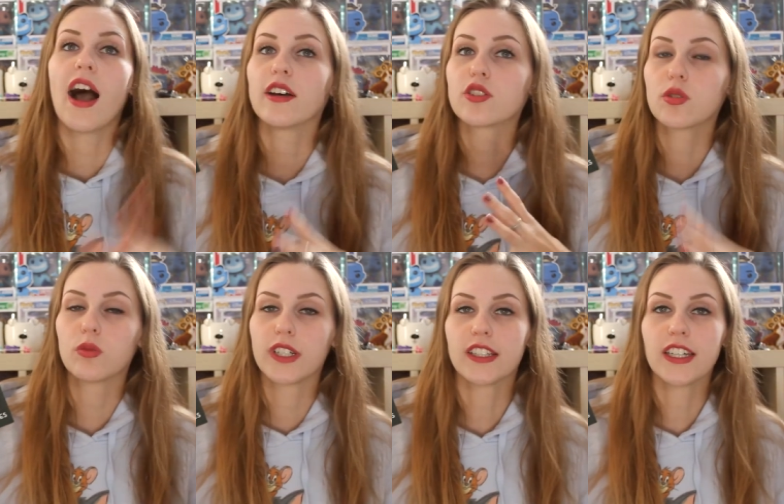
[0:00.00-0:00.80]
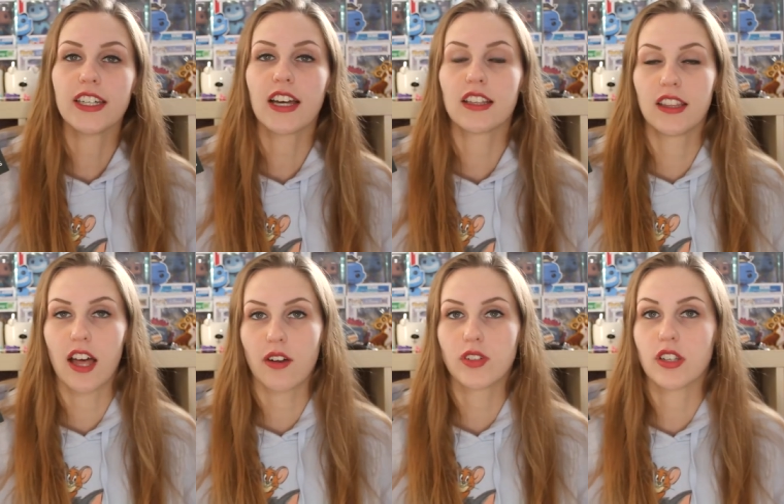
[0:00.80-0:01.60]
I also really
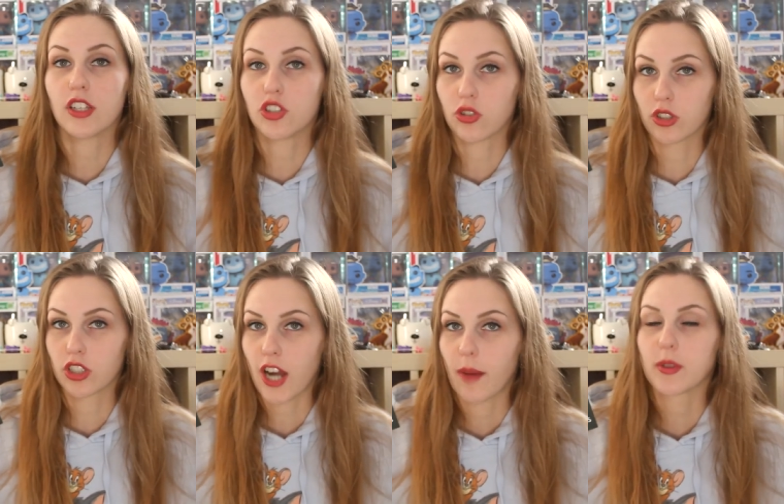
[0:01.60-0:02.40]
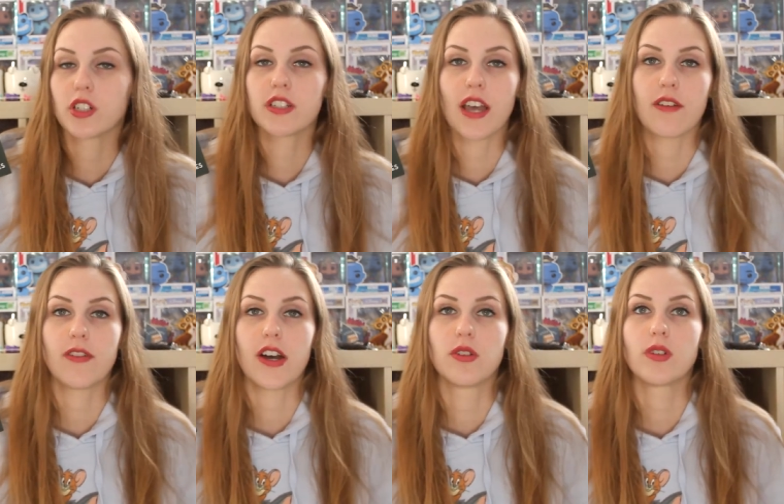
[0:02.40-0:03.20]
loved the short chapters. I
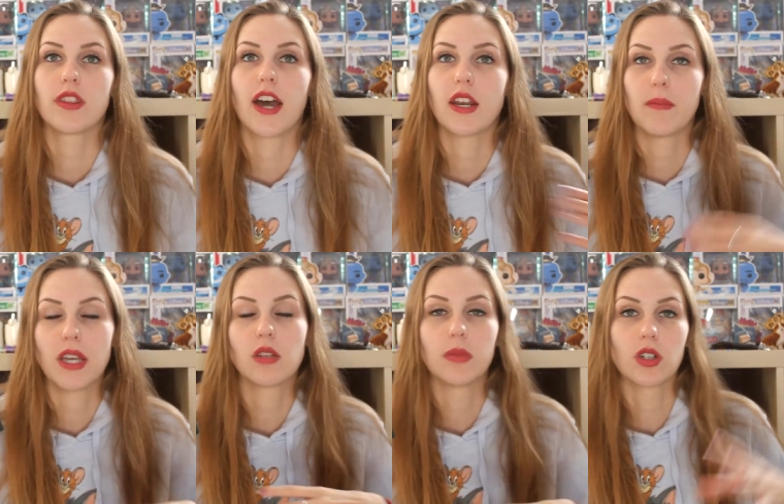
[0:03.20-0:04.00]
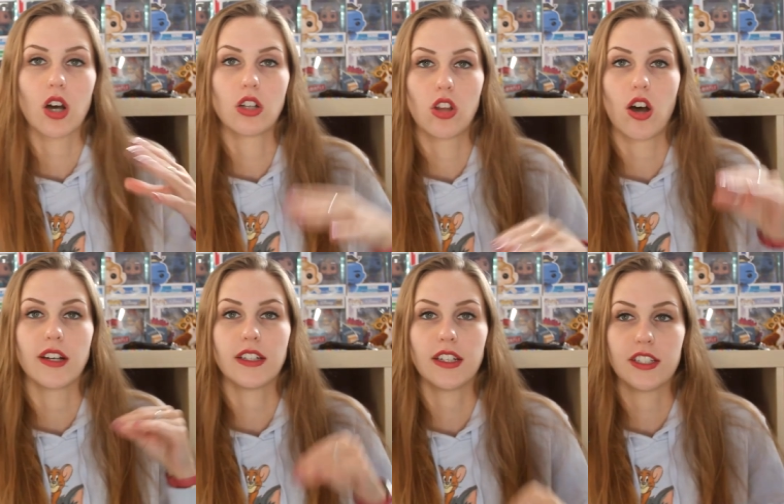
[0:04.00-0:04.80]
found that it made the book a
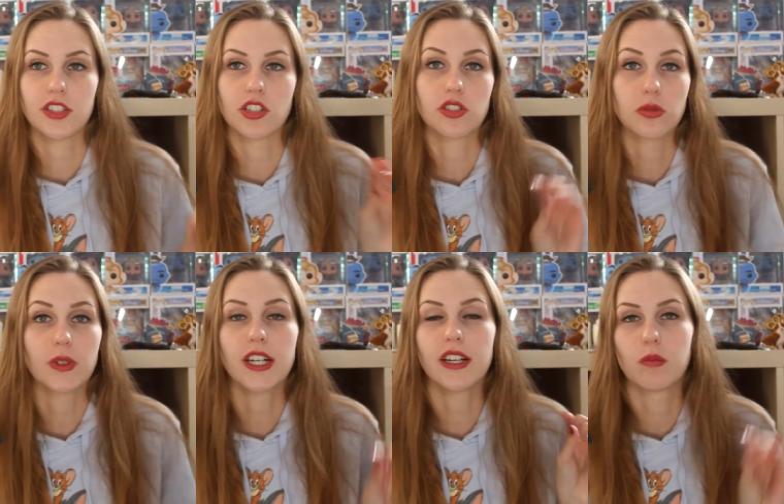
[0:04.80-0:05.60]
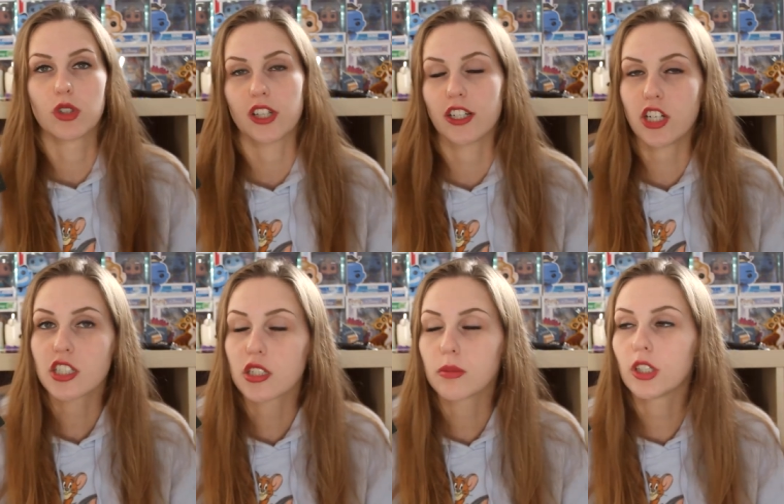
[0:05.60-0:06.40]
lot easier to read and more
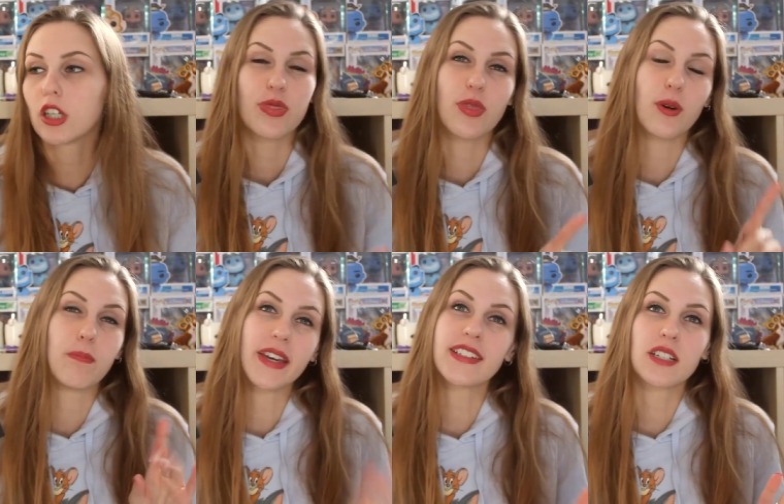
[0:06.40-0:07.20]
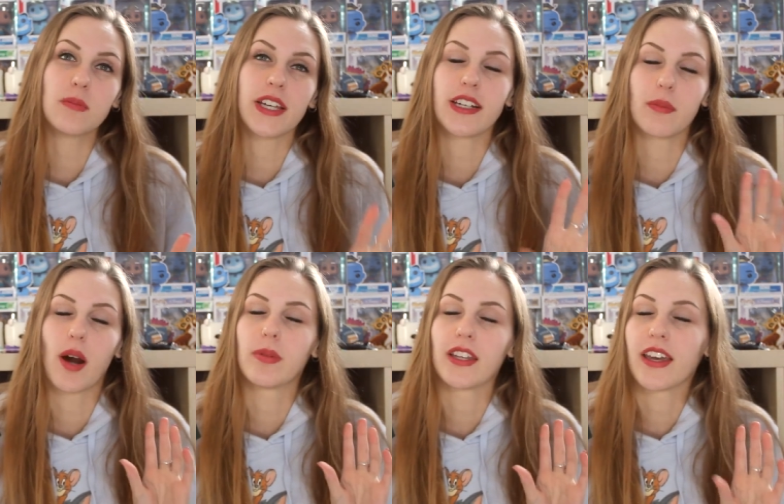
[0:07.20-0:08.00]
digestible. The biggest complaint I
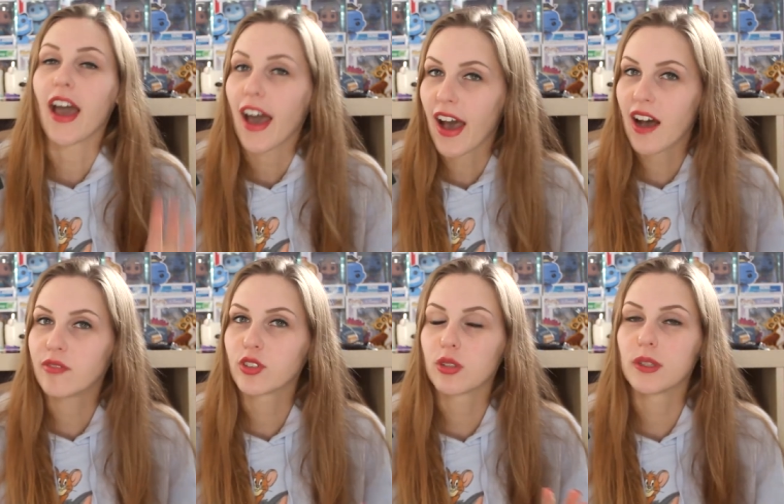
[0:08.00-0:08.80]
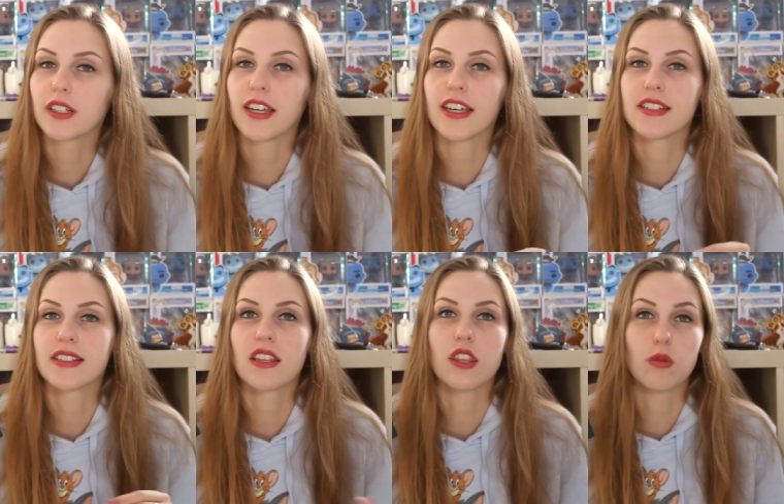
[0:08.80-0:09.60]
probably have for the book
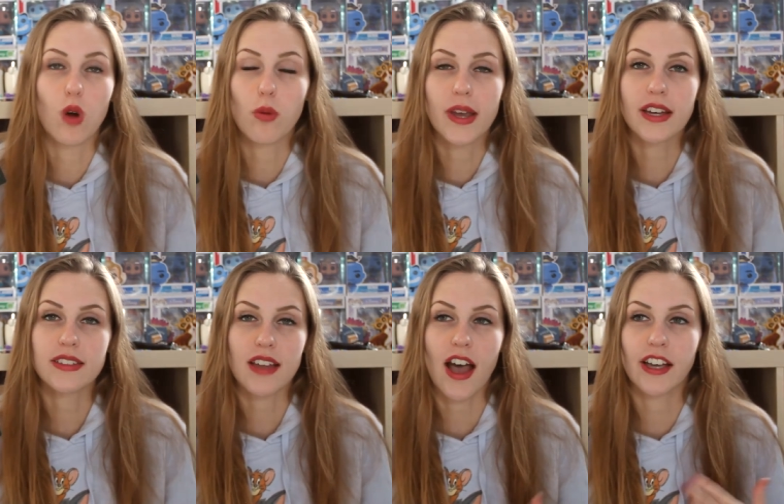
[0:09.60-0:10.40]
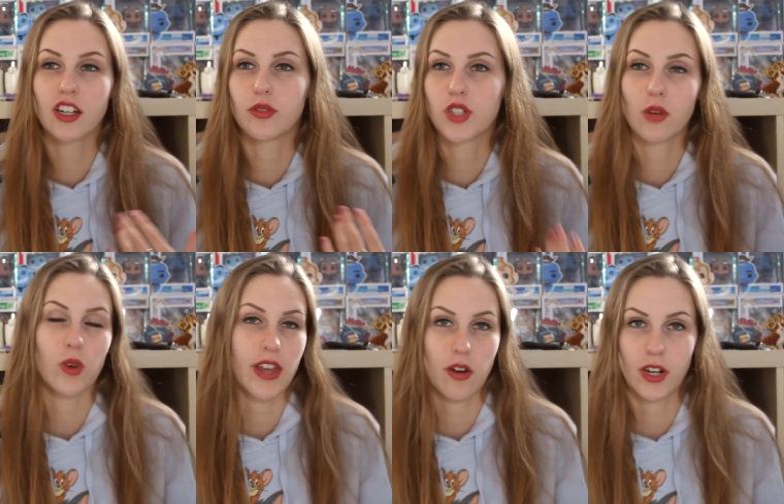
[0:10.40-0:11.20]
is the romance. I could have done
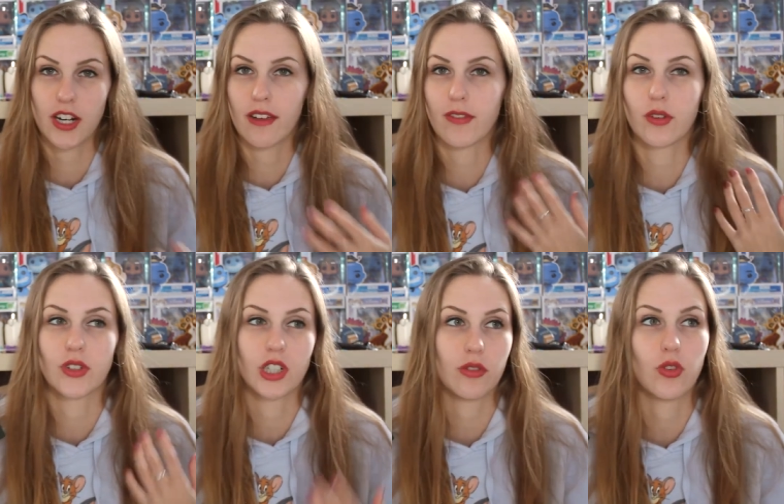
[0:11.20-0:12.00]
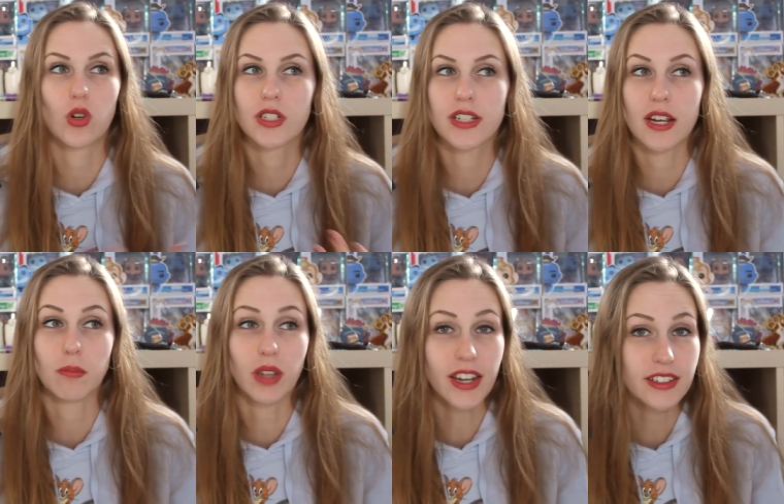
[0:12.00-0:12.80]
without it. It felt very forced
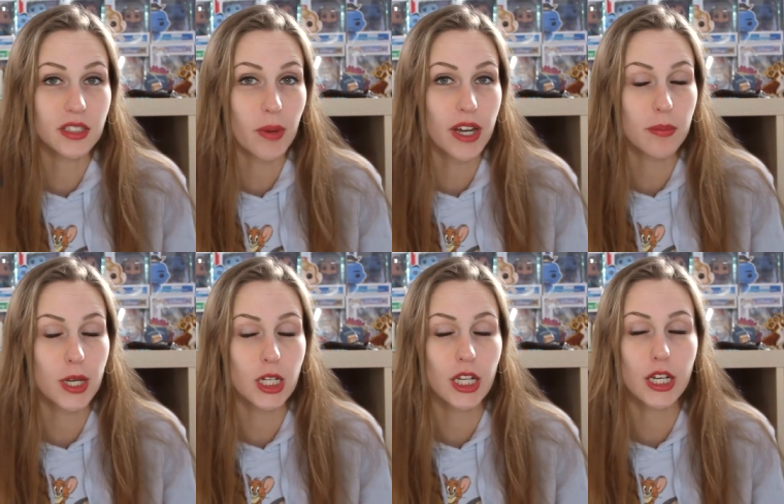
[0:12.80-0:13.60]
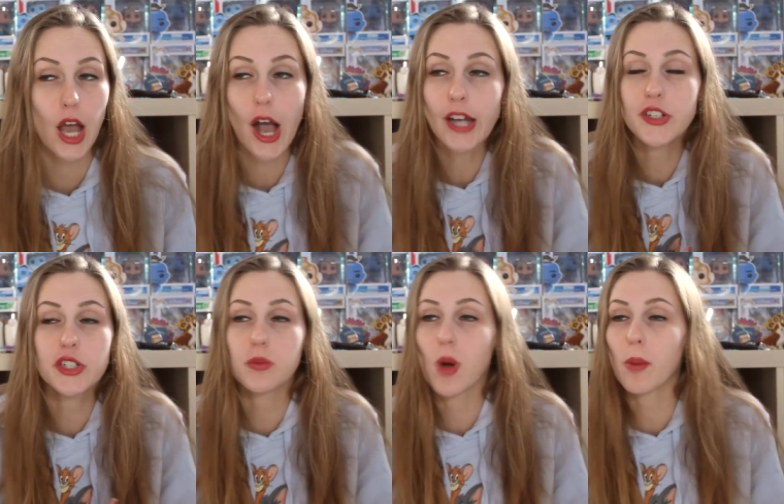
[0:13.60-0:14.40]
and bland in my opinion. I
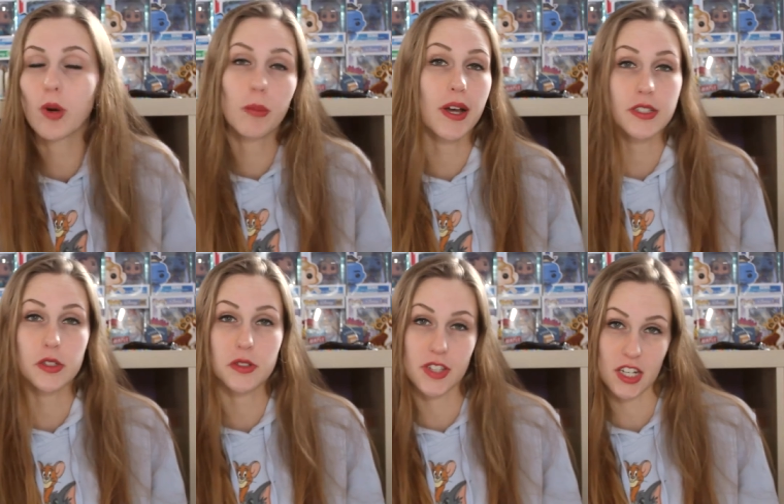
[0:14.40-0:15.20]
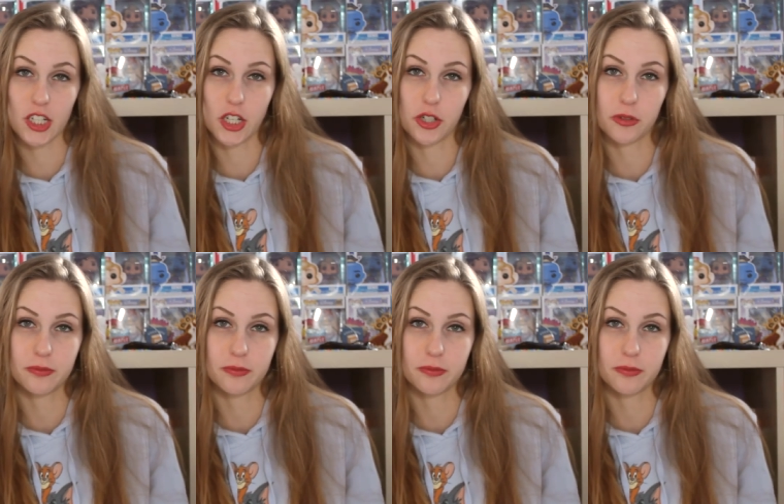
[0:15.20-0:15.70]
just want more puzzles, thank you.